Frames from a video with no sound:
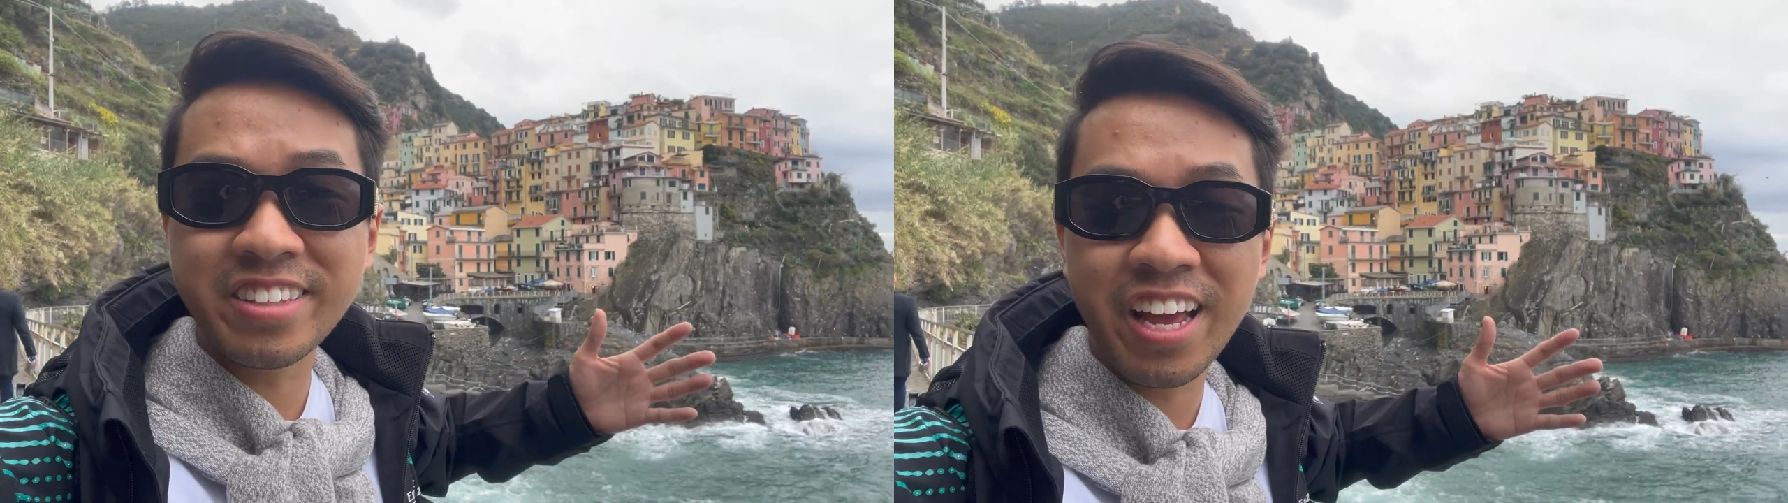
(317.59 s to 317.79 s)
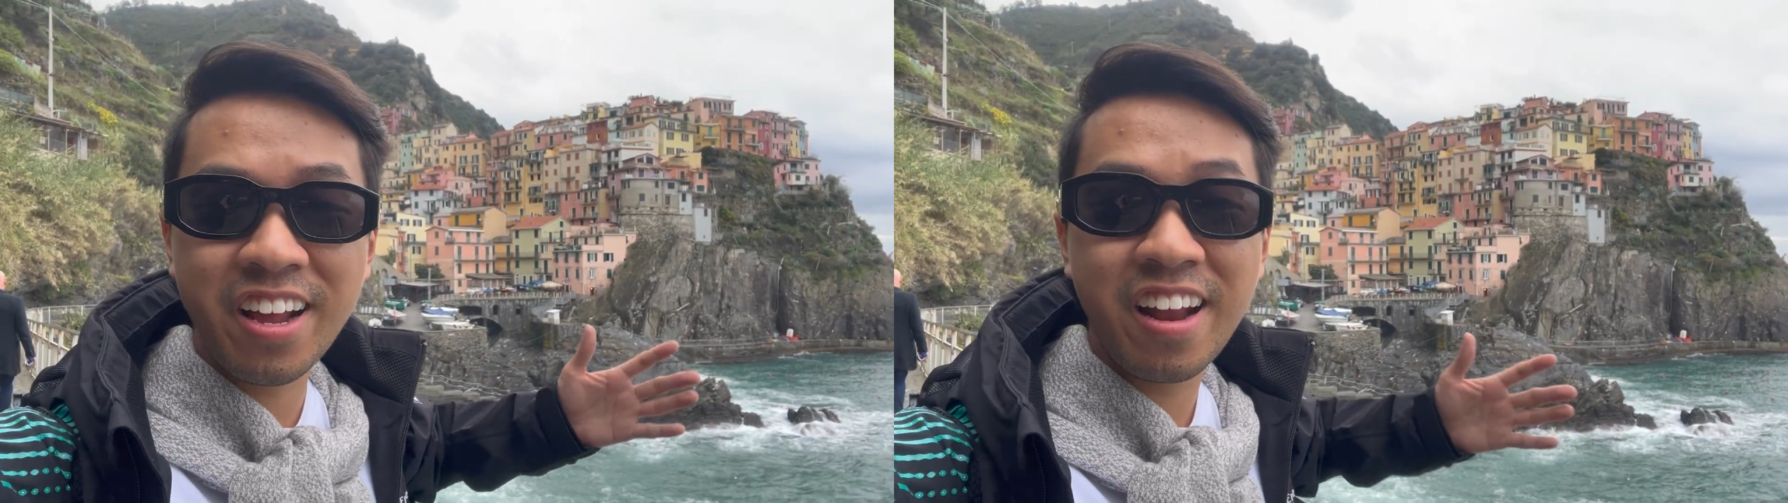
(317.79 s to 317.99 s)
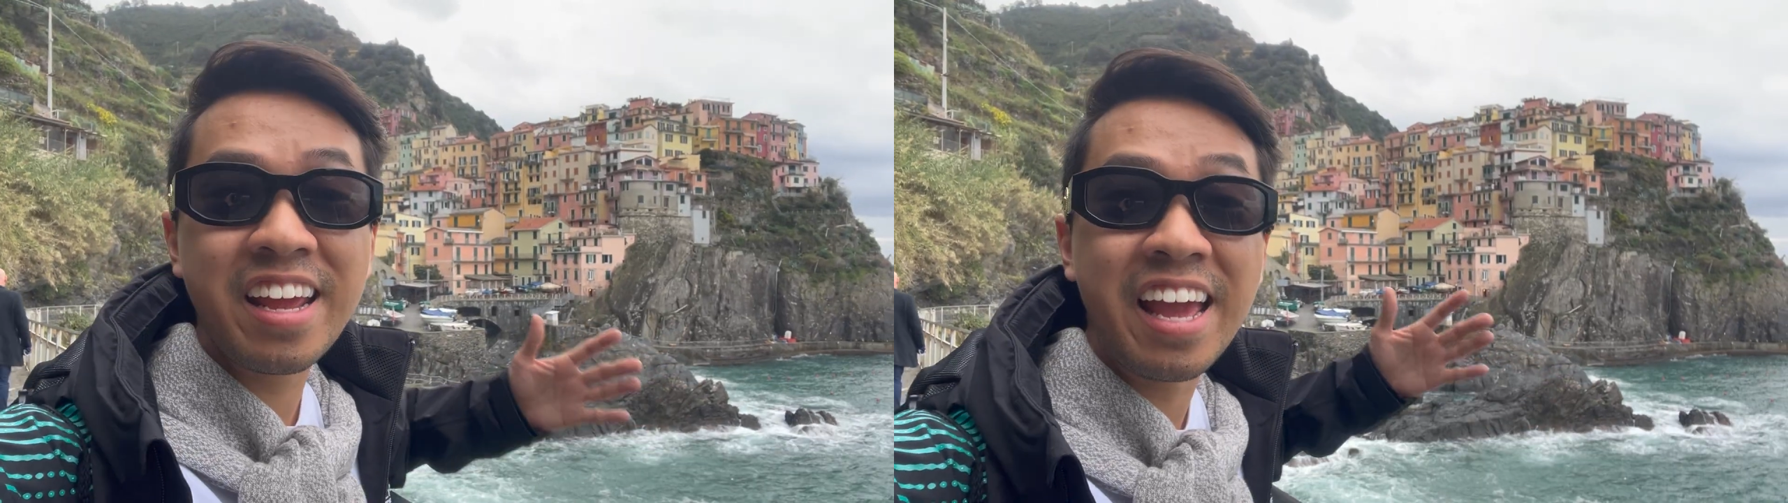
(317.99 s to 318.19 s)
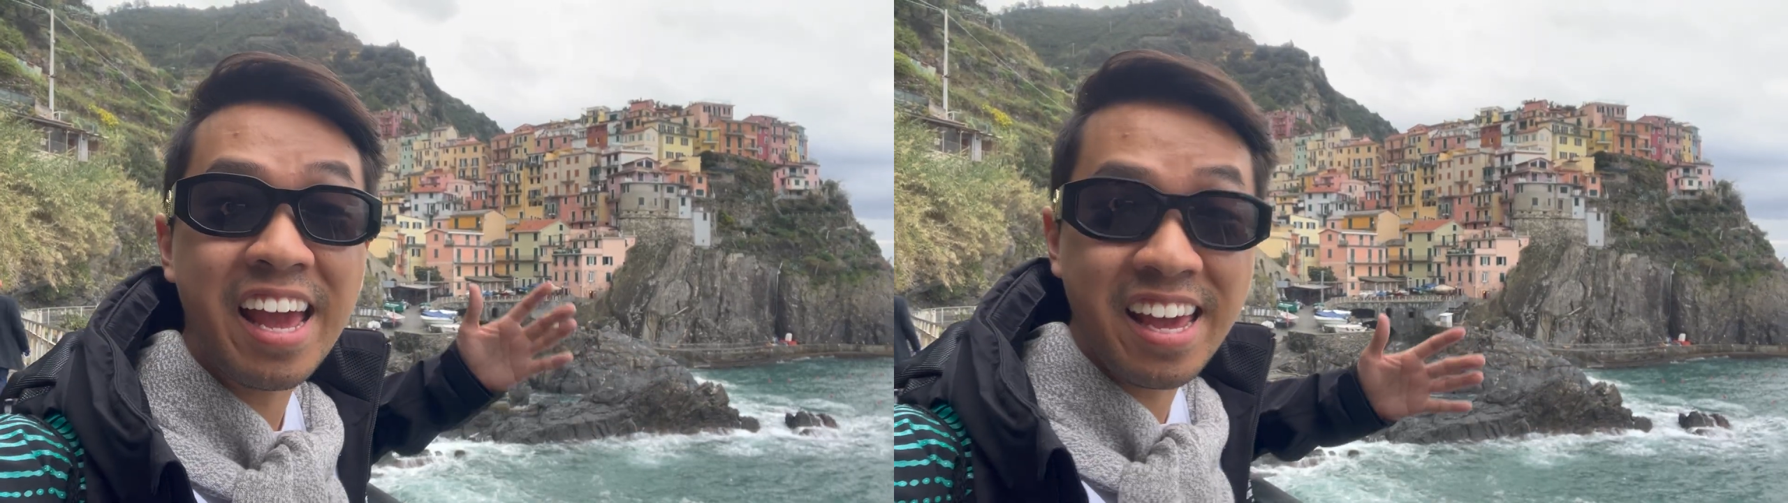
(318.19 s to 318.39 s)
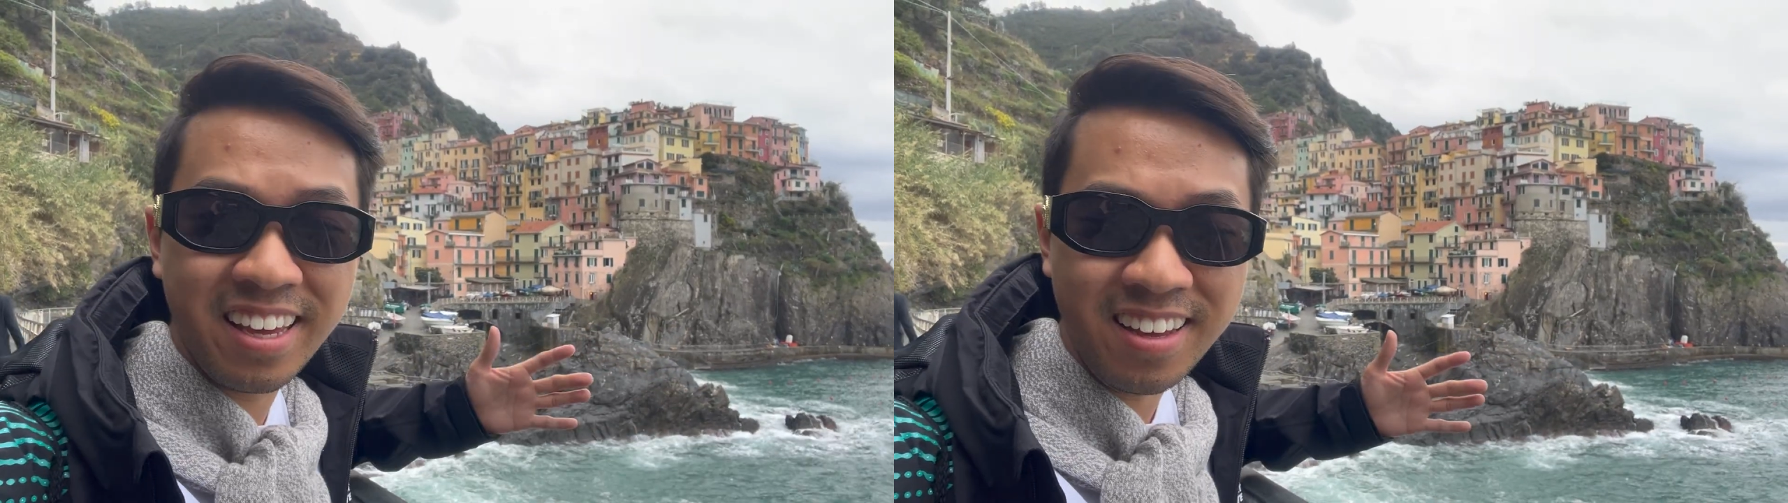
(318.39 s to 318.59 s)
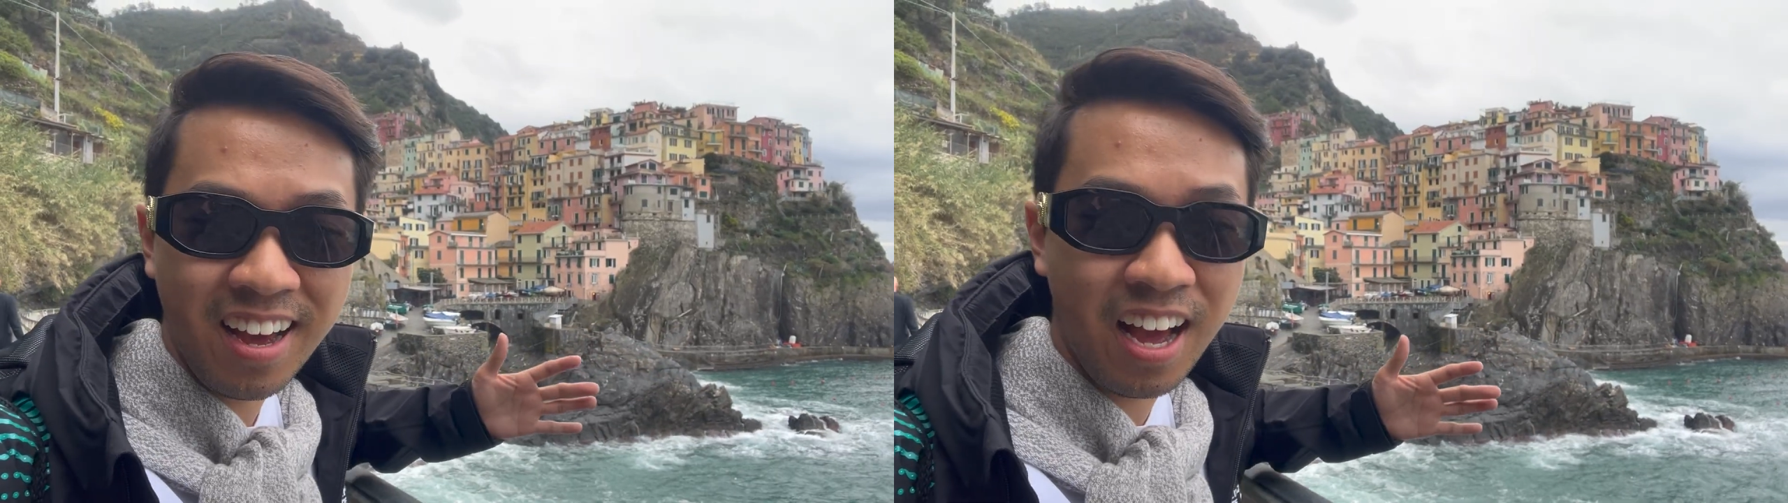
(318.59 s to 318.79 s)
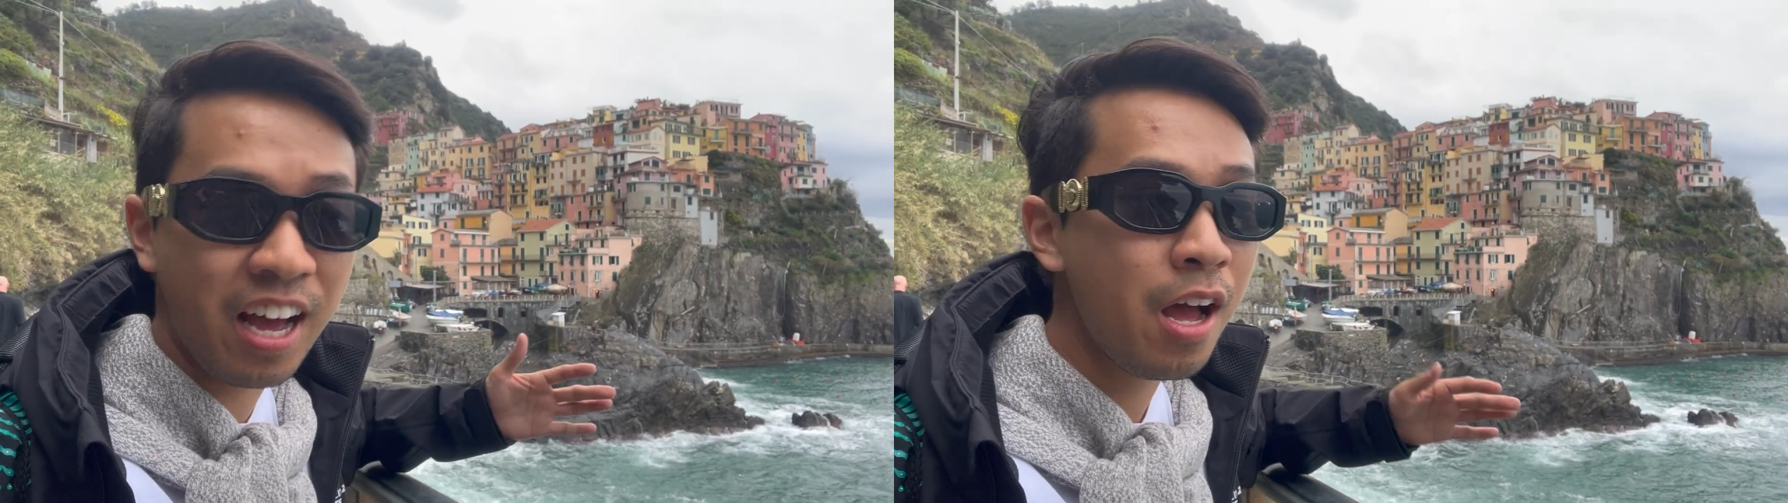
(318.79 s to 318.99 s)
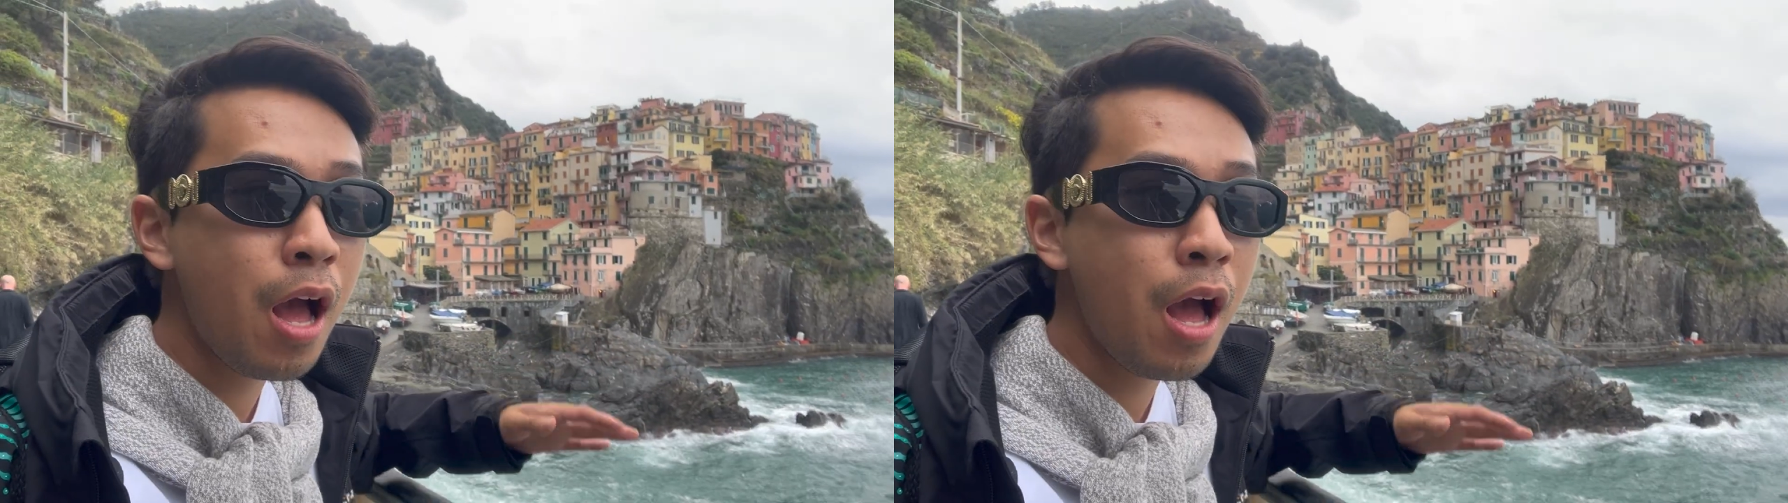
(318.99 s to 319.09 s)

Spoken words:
Terre, Ý ha.